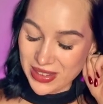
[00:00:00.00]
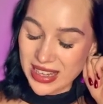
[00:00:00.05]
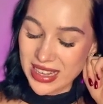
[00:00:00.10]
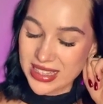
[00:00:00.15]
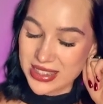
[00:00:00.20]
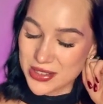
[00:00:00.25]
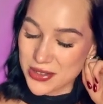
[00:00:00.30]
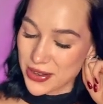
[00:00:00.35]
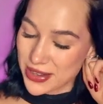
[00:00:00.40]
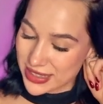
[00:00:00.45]

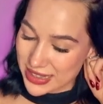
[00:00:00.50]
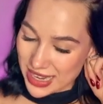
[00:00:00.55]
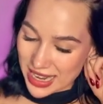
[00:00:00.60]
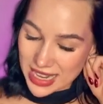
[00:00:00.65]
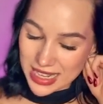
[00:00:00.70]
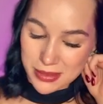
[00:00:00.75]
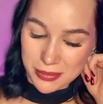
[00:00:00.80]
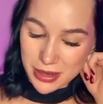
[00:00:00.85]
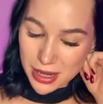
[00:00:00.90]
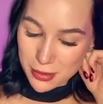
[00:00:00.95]
doing
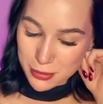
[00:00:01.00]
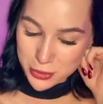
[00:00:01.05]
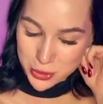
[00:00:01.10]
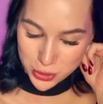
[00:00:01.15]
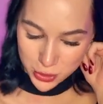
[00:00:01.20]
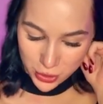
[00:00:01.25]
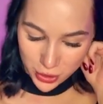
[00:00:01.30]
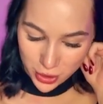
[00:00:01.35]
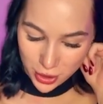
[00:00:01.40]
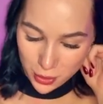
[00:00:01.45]
that, but I'm
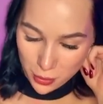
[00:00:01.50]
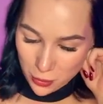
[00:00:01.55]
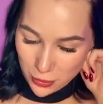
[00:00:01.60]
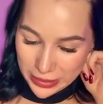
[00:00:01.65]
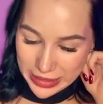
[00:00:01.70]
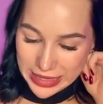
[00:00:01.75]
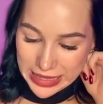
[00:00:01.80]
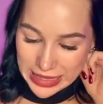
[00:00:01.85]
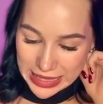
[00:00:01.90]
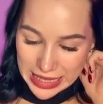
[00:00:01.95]
sure
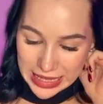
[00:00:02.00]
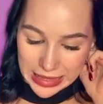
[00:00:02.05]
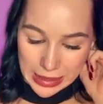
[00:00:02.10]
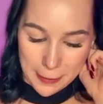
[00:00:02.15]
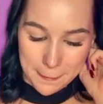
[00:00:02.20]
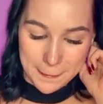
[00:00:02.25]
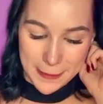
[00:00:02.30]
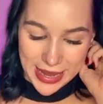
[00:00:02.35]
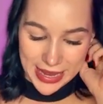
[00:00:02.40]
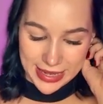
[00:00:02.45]
we're gonna
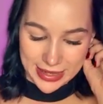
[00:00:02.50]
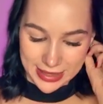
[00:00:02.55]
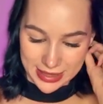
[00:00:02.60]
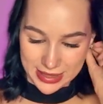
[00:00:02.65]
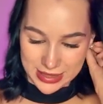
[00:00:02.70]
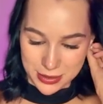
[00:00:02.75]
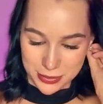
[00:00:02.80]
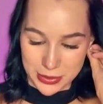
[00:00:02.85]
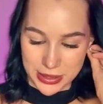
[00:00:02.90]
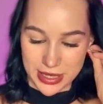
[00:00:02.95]
make
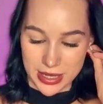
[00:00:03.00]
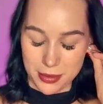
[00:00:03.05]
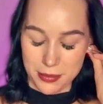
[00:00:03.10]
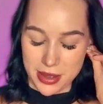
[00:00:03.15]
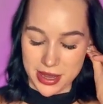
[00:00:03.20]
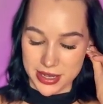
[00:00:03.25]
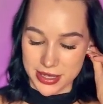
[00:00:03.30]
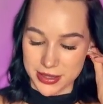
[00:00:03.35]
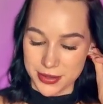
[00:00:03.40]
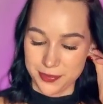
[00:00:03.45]
it.
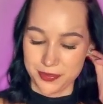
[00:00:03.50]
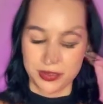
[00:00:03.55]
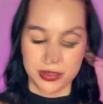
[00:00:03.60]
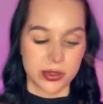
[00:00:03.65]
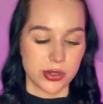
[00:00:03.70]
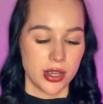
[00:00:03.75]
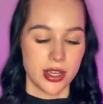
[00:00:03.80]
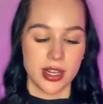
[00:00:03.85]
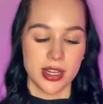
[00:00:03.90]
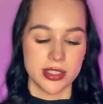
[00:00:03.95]

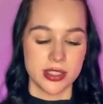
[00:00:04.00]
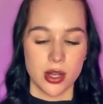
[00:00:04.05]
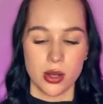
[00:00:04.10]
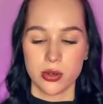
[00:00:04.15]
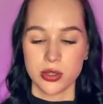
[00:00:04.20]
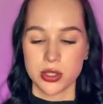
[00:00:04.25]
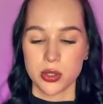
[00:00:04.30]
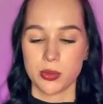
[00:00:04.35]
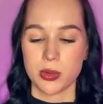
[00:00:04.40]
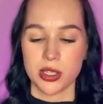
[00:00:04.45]
So yeah, guys, I
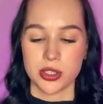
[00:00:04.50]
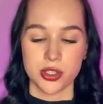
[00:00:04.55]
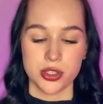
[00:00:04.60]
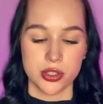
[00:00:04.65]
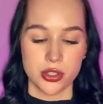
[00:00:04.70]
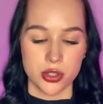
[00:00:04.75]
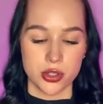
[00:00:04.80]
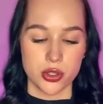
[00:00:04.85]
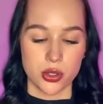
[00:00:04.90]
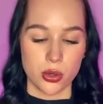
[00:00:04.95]
also want
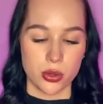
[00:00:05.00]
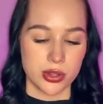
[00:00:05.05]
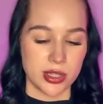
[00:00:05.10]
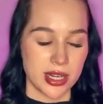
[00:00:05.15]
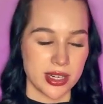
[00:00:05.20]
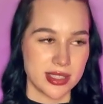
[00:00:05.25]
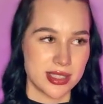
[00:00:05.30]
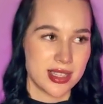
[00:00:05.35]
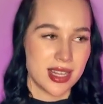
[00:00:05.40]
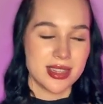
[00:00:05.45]
just to show that
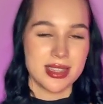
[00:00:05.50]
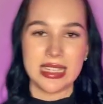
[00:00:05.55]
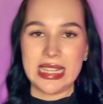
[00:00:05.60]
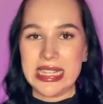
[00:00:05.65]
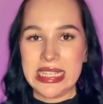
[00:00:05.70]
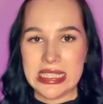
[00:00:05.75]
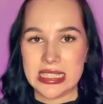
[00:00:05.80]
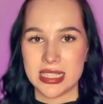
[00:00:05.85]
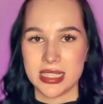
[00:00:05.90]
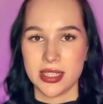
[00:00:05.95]
it's not the
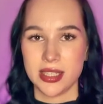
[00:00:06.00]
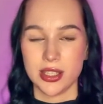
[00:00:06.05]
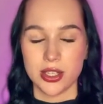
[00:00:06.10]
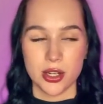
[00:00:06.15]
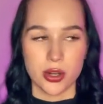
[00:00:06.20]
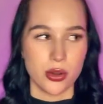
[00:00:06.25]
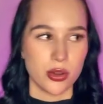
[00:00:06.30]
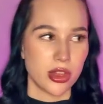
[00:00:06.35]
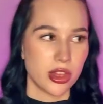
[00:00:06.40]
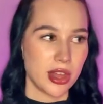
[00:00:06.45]
easy,
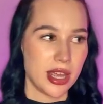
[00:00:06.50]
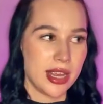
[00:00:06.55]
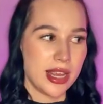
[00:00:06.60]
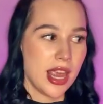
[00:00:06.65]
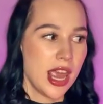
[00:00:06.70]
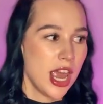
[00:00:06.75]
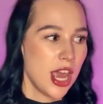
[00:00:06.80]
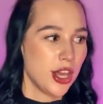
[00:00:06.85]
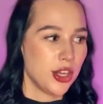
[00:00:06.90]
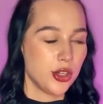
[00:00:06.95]
thing.
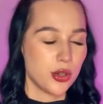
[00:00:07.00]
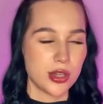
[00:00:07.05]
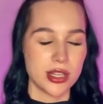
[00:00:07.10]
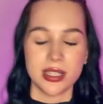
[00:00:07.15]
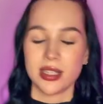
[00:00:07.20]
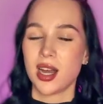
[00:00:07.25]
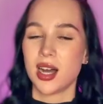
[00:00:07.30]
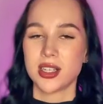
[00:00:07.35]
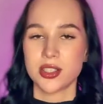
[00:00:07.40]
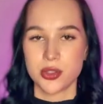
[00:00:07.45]
You
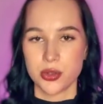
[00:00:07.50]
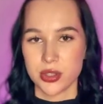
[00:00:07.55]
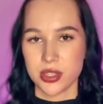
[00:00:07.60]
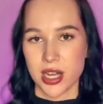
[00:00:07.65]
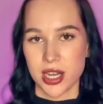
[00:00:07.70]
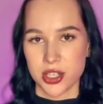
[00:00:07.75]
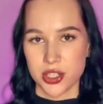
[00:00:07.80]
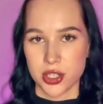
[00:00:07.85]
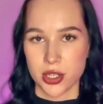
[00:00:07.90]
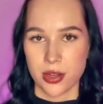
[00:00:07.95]
cannot do it
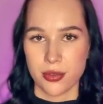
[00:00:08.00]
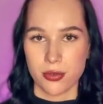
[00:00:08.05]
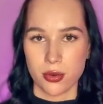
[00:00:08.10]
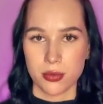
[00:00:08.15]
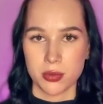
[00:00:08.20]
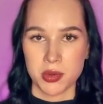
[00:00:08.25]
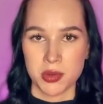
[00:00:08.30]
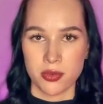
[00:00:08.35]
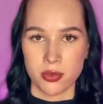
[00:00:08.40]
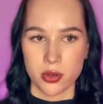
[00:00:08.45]
actually
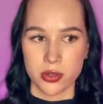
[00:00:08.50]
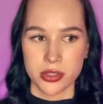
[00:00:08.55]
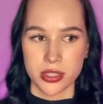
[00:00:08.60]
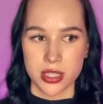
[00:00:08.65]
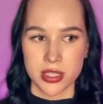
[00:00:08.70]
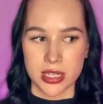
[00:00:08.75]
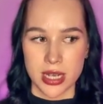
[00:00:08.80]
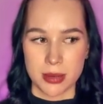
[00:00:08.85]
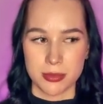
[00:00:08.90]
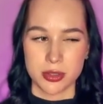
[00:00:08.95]
from the first
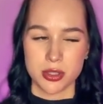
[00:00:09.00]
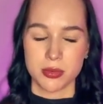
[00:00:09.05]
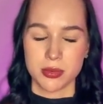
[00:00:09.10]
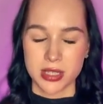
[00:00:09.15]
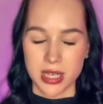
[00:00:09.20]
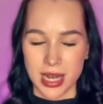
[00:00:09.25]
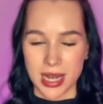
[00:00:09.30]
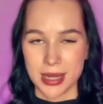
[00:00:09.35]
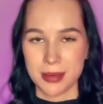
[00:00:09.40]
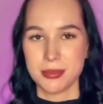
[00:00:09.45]
attempt.
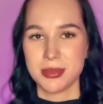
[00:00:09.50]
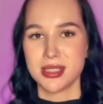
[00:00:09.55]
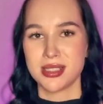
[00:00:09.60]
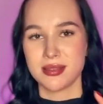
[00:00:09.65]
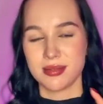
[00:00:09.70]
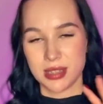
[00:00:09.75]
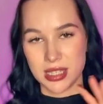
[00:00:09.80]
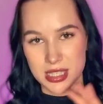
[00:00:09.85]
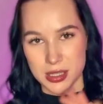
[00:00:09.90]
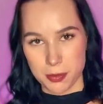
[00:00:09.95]
Sometimes
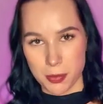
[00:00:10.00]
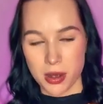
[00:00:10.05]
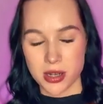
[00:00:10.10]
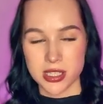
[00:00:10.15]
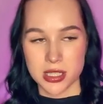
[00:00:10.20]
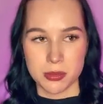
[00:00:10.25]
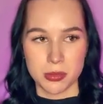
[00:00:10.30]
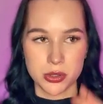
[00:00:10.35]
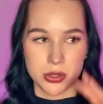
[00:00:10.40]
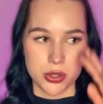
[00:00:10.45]
it's
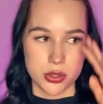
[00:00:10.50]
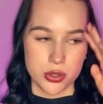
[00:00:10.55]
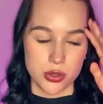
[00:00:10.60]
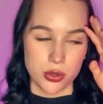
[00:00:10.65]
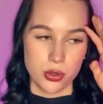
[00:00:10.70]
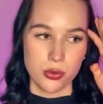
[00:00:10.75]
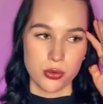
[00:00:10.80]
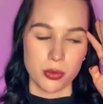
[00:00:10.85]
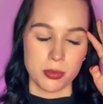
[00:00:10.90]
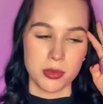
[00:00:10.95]
possible to
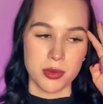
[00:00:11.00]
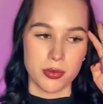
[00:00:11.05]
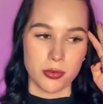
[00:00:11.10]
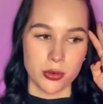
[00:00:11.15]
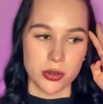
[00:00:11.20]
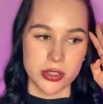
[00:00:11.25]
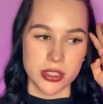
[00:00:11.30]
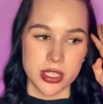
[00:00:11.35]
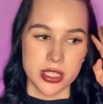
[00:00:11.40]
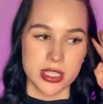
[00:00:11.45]
do from the
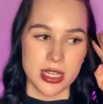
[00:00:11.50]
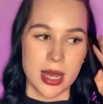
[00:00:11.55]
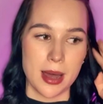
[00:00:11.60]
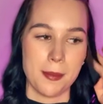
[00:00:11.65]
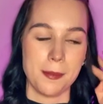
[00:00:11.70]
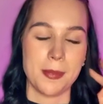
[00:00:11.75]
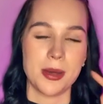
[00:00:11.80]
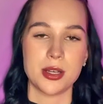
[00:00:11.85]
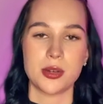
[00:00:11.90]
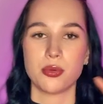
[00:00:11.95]
first
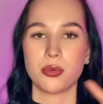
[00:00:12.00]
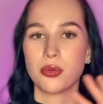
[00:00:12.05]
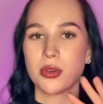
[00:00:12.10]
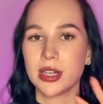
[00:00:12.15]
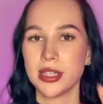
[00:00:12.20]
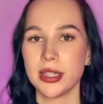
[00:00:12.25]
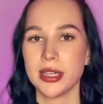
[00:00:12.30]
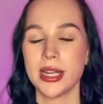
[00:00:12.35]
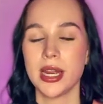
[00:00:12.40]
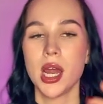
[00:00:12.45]
attempt, but
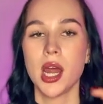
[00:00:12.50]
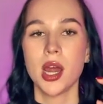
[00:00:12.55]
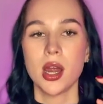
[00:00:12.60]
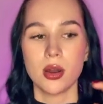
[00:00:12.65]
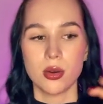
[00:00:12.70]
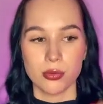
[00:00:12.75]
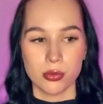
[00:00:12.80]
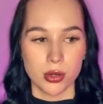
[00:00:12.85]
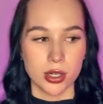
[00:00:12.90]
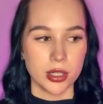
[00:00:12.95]
really,
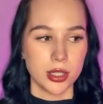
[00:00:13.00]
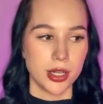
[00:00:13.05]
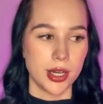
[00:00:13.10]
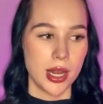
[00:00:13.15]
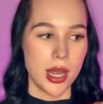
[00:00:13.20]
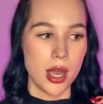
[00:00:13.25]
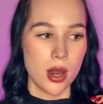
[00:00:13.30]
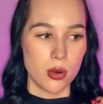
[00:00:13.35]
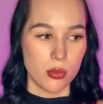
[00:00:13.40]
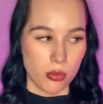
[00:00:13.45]
really
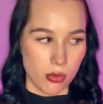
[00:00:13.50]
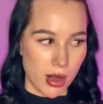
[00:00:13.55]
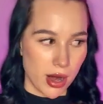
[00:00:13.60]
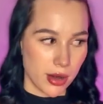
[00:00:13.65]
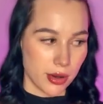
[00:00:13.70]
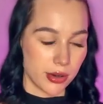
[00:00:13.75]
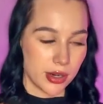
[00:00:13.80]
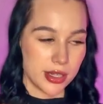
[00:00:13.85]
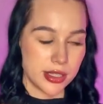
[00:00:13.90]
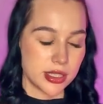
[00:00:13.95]

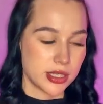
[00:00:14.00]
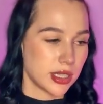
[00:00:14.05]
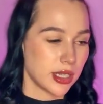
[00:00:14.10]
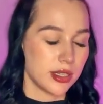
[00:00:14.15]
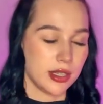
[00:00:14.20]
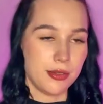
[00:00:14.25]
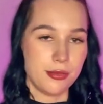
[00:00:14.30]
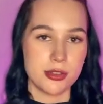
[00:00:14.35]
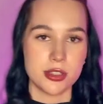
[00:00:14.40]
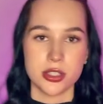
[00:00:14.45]
rare. It's
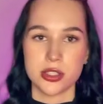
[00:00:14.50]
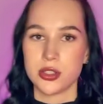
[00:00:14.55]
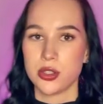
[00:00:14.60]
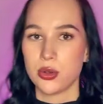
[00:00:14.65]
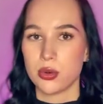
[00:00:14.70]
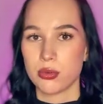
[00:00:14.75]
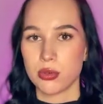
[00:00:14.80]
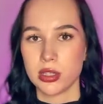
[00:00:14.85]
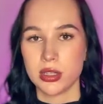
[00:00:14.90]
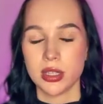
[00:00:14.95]
if
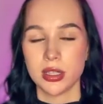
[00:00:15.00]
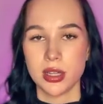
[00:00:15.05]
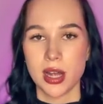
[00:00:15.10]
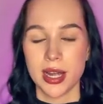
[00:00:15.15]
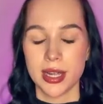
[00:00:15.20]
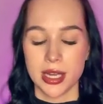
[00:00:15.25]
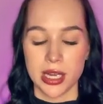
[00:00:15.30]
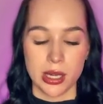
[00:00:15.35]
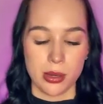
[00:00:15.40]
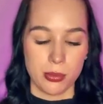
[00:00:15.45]
you're really
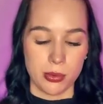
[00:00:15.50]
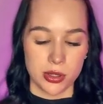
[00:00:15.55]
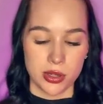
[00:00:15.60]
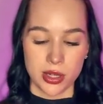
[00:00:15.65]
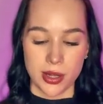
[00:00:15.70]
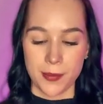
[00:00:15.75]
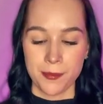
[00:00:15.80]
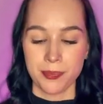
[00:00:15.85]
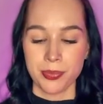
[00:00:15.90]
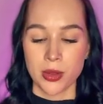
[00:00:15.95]
lucky with
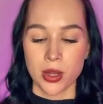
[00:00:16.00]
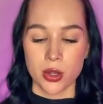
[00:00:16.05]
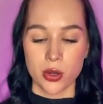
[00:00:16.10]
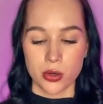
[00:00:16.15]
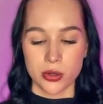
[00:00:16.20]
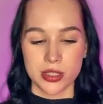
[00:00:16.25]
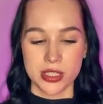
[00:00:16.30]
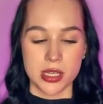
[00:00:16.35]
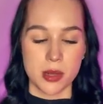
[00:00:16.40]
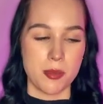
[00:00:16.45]
the
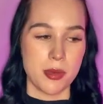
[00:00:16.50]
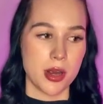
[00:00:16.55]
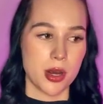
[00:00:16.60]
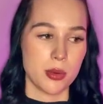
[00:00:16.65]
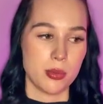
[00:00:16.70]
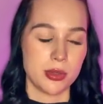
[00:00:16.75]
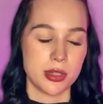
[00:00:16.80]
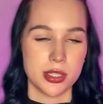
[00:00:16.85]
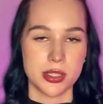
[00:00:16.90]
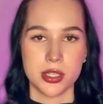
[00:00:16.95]
currency pair,
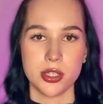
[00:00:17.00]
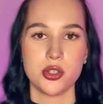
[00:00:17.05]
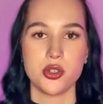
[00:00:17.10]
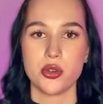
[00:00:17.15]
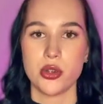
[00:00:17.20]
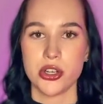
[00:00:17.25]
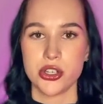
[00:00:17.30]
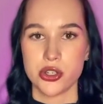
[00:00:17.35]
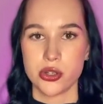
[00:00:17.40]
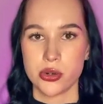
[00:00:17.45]
with the
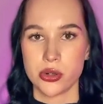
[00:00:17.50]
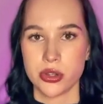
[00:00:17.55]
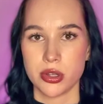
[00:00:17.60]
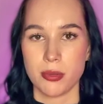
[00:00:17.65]
situation on the